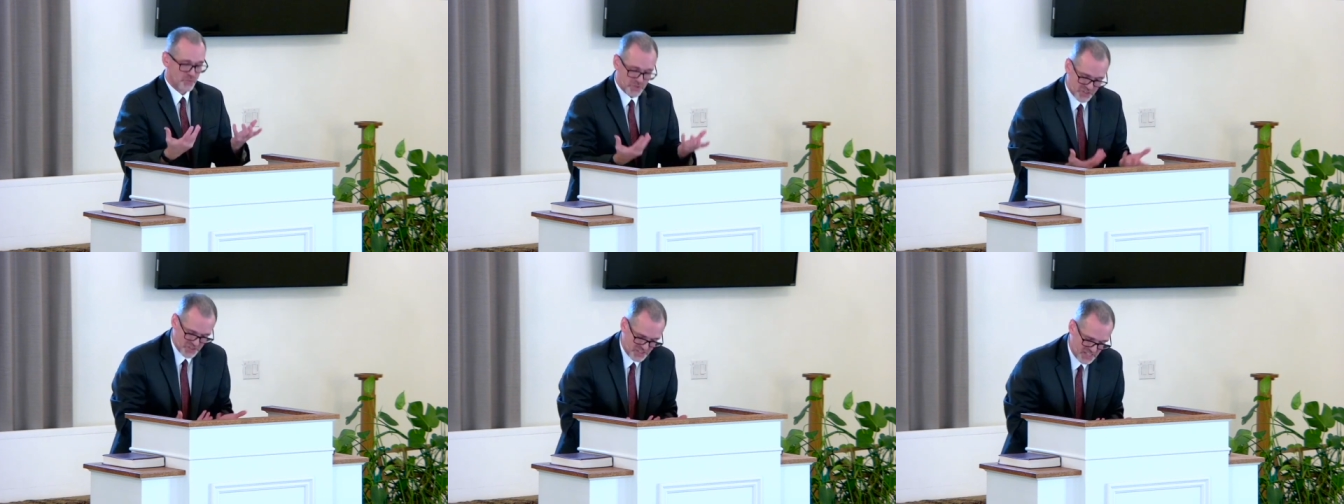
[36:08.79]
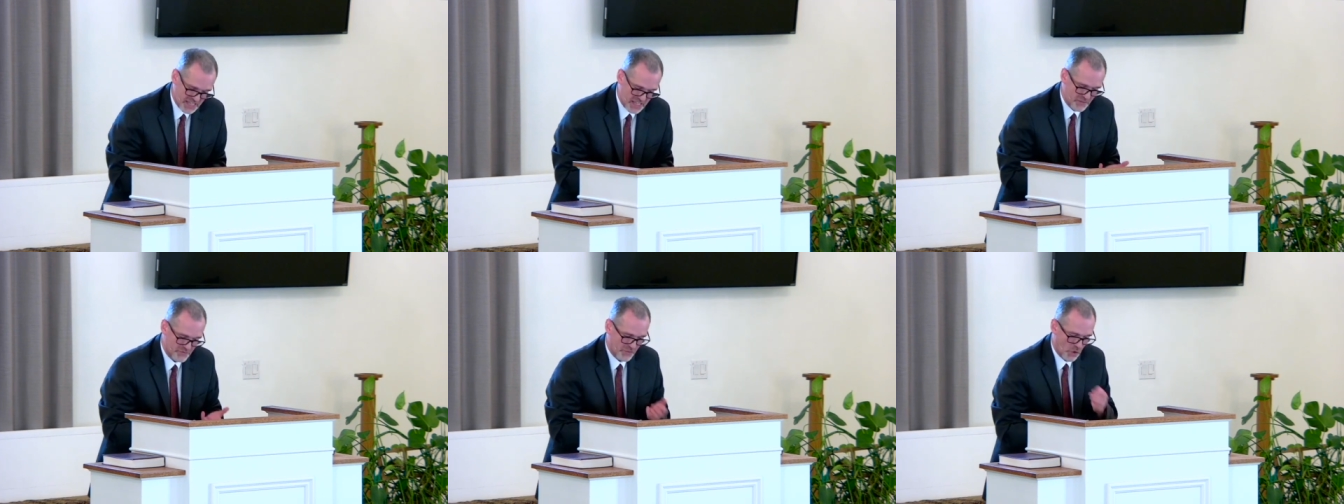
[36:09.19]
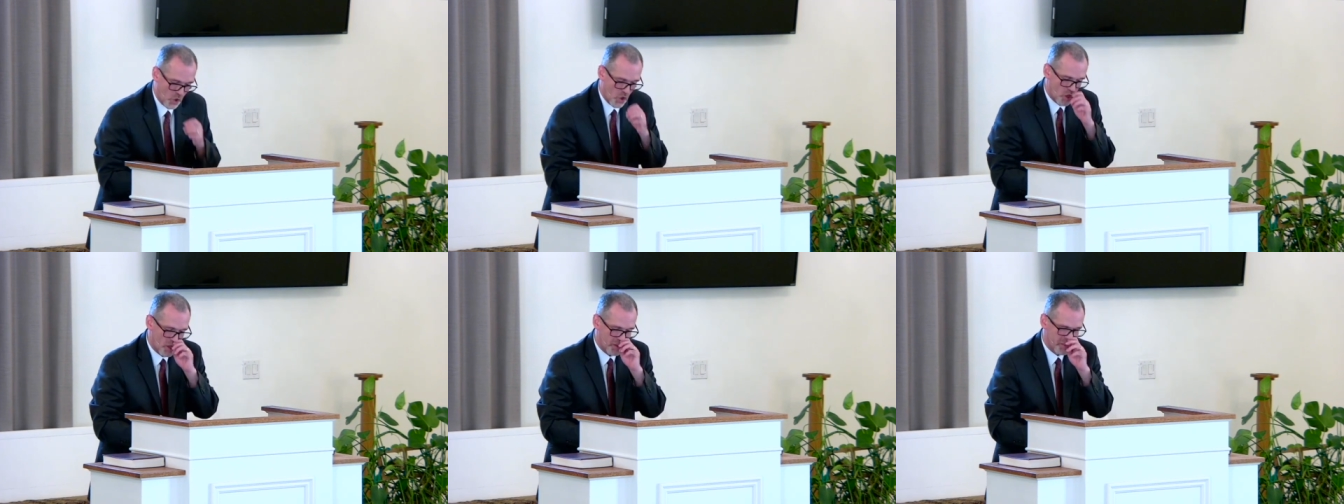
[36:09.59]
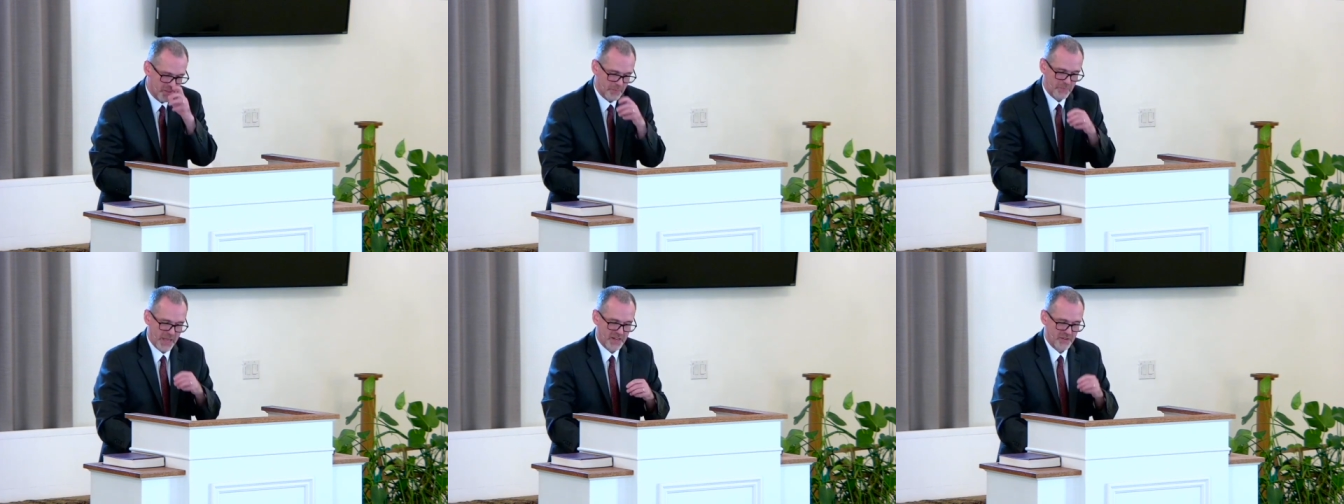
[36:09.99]
receive all the
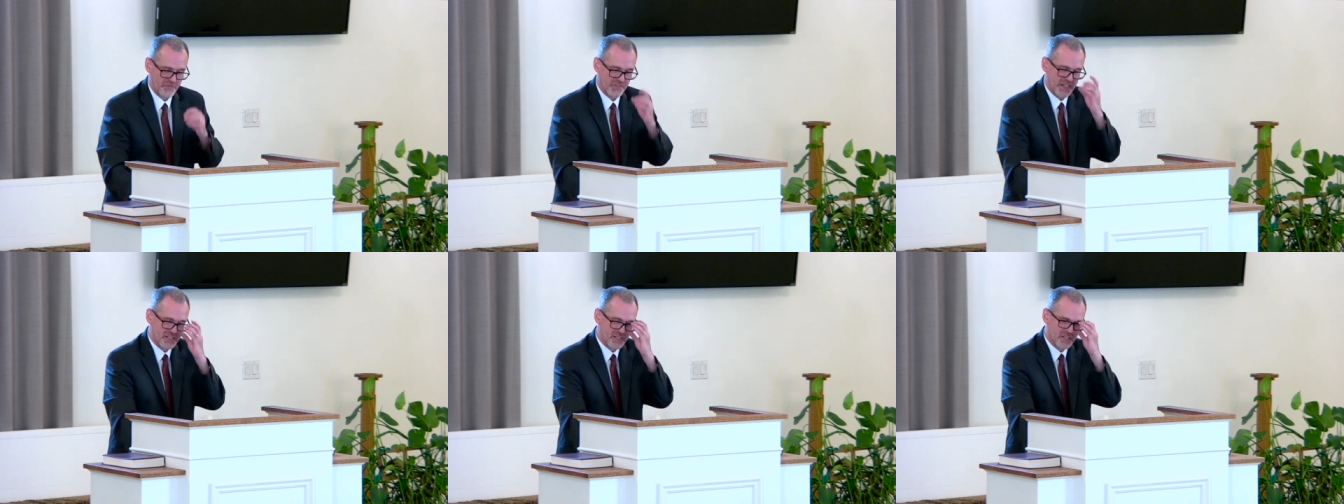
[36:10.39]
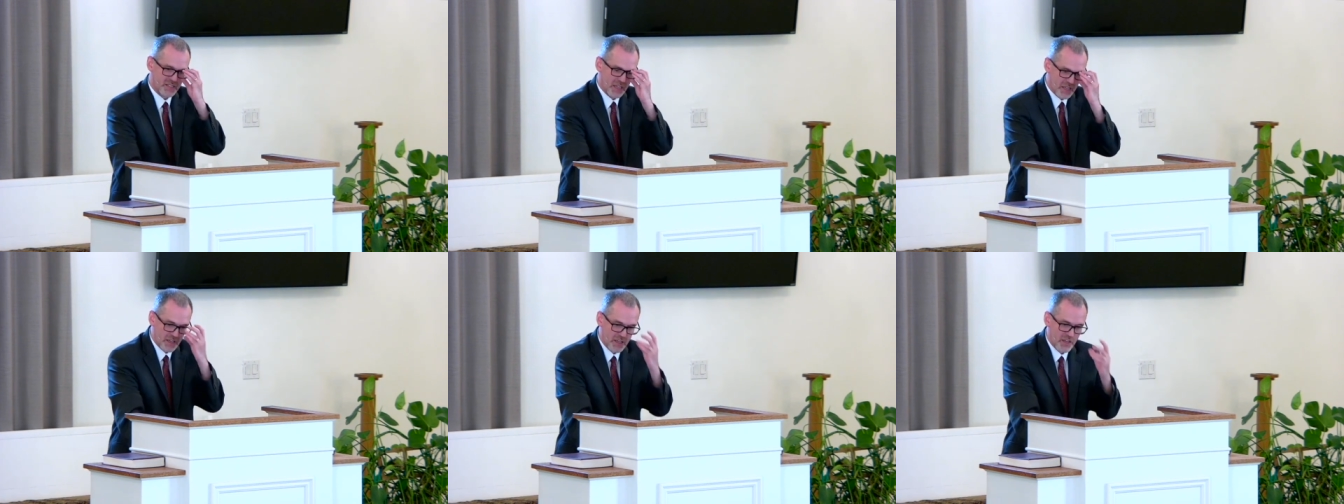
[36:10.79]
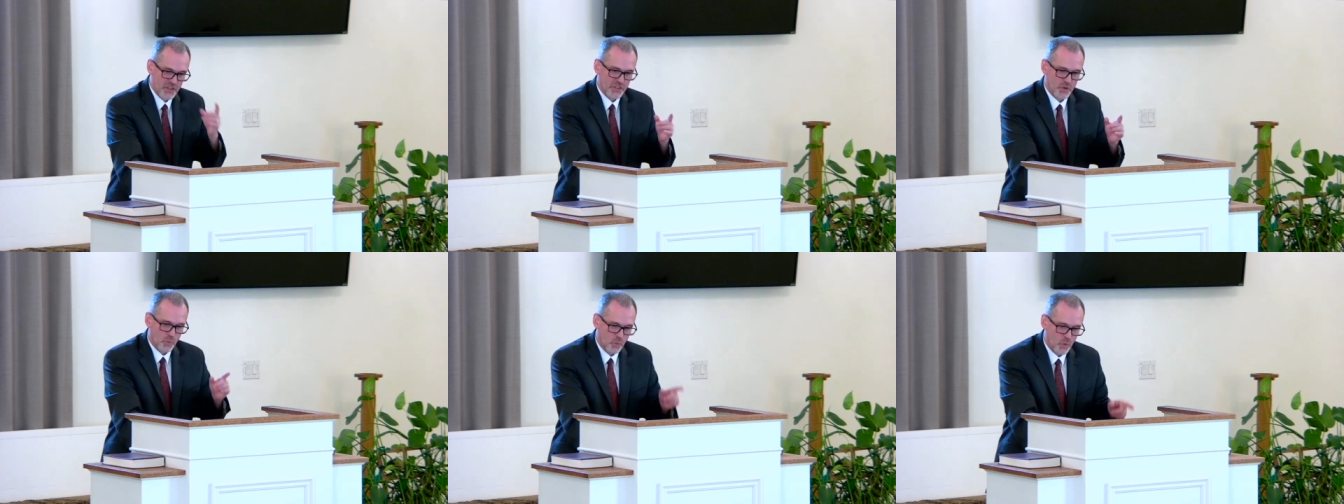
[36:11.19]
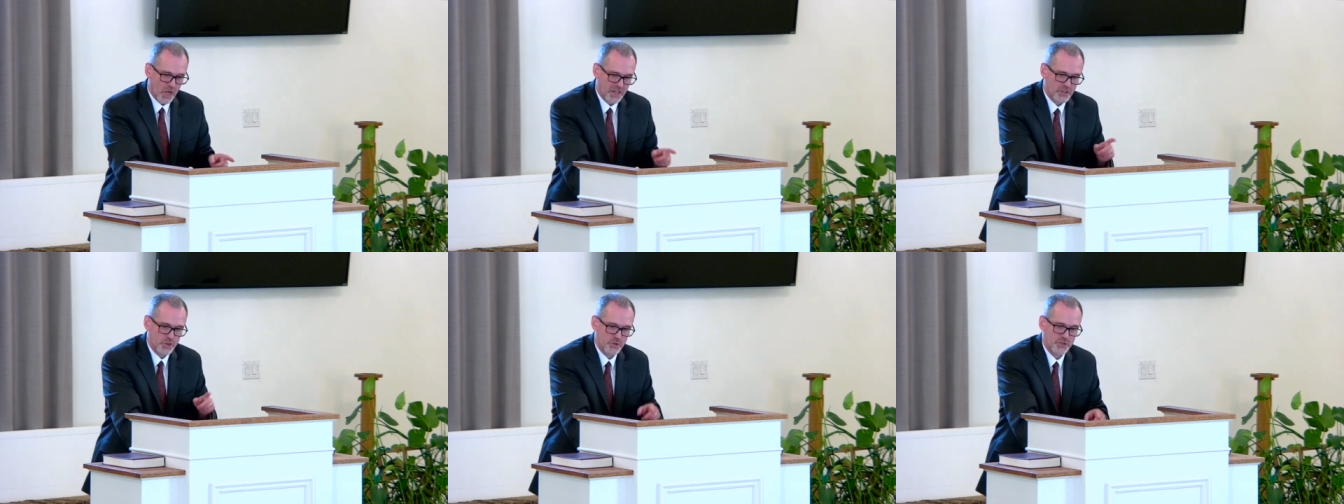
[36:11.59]
benefits. The
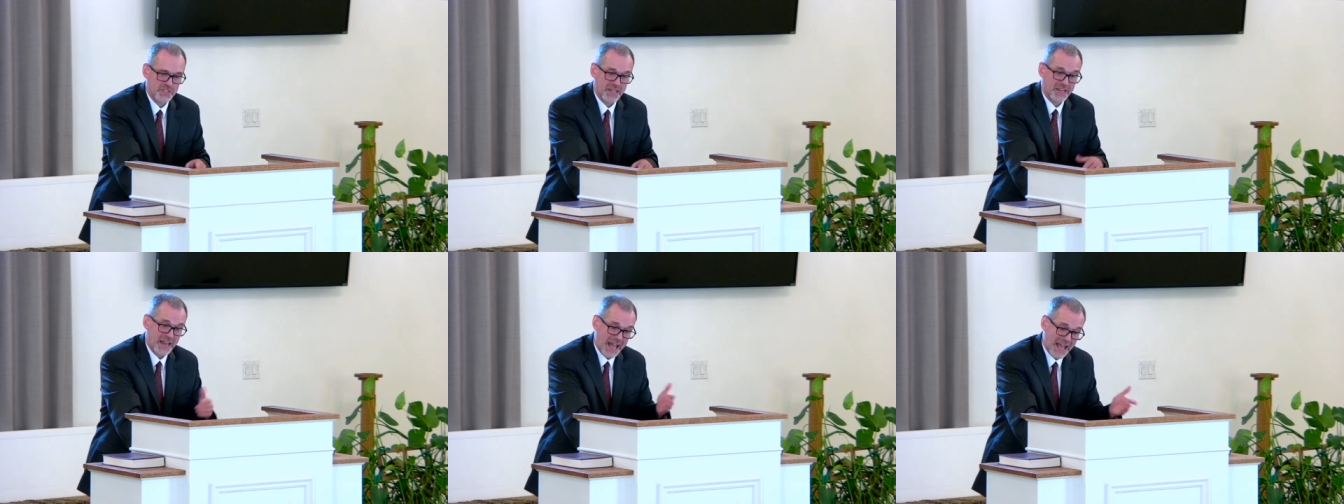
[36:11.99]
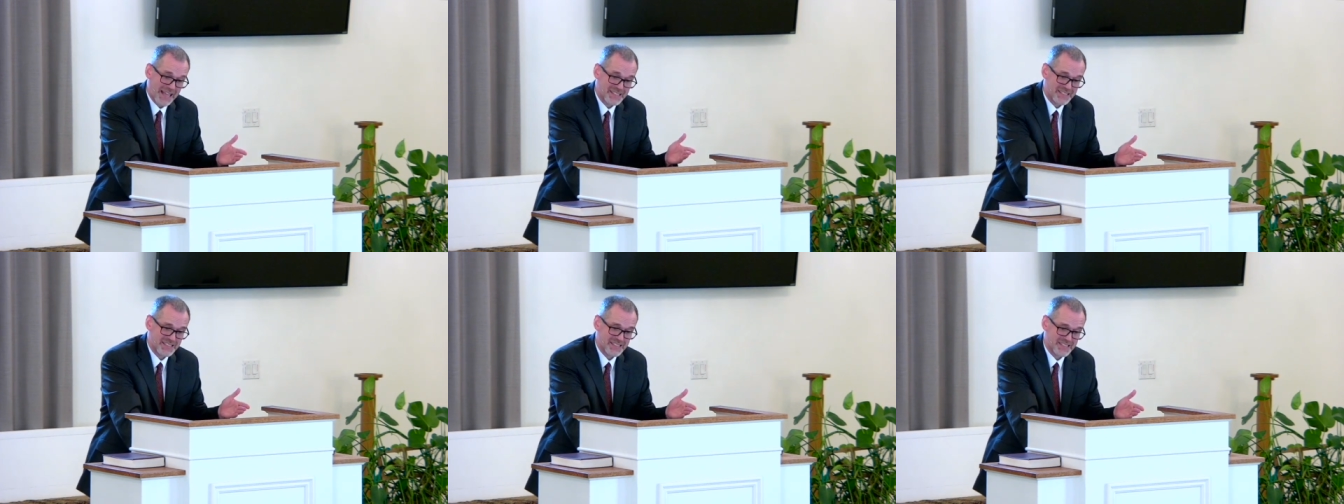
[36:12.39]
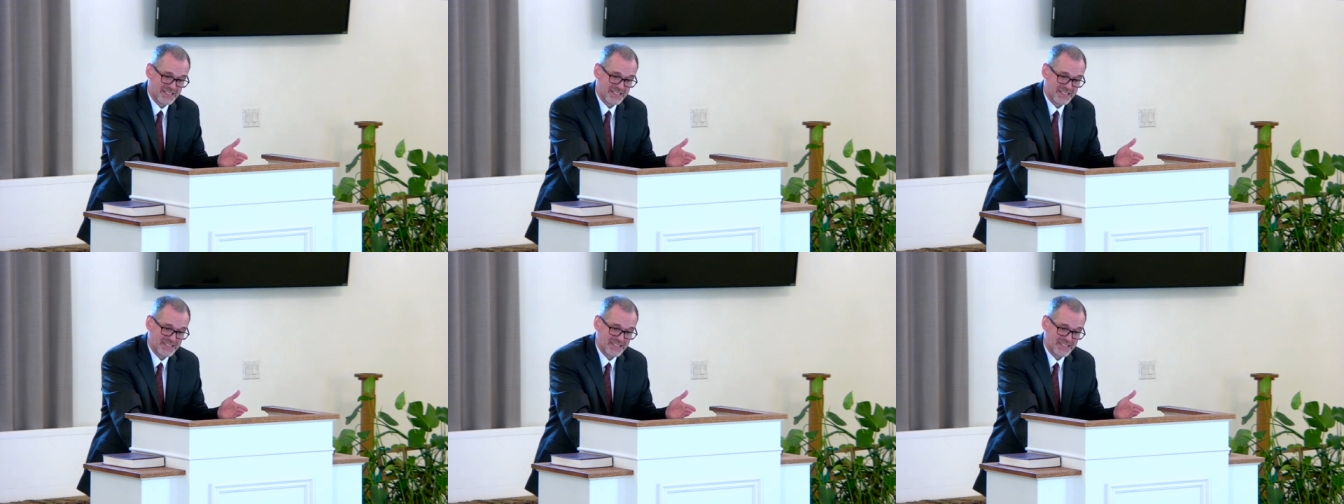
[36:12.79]
one who denies the